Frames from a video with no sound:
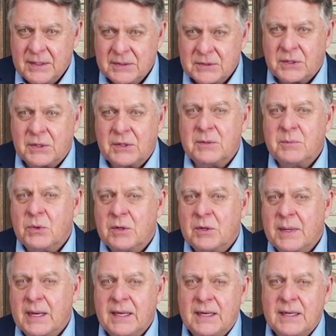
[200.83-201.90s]
To learn more
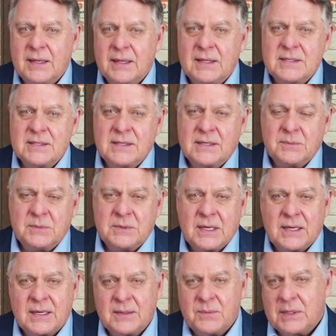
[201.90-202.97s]
about getting things done with
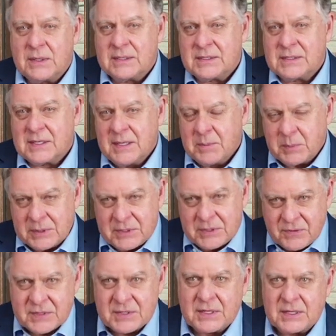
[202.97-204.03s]
Guidewise, please
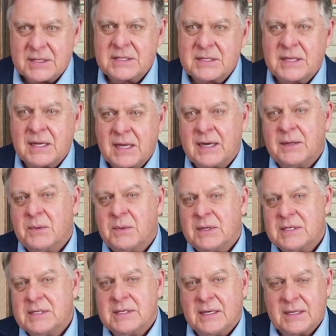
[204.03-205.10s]
visit us at
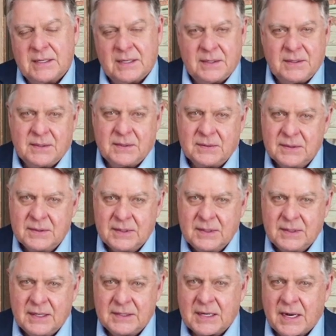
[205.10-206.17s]
guidewise.io.
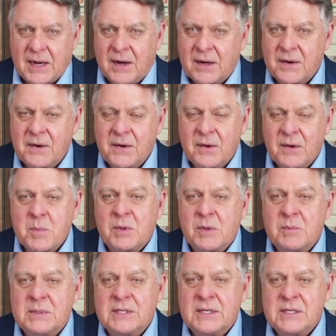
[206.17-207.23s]
And to conquer your
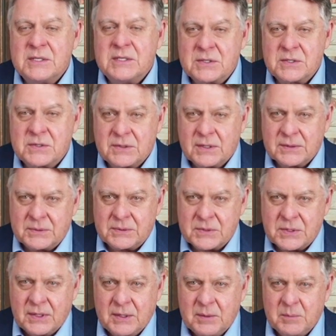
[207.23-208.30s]
implementation struggles,
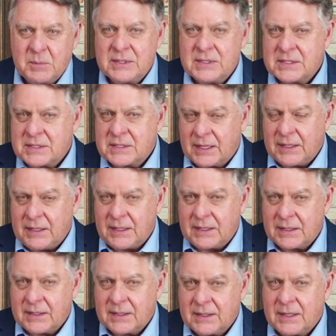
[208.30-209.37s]
please like
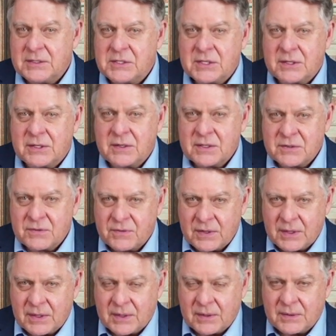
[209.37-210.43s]
and share this
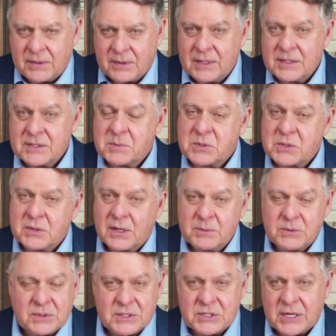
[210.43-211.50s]
video and subscribe
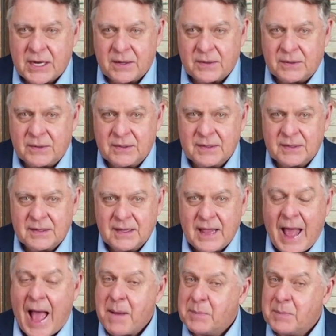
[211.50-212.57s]
to our channel.
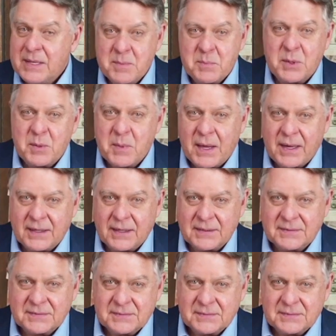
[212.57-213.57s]
Happy implementing.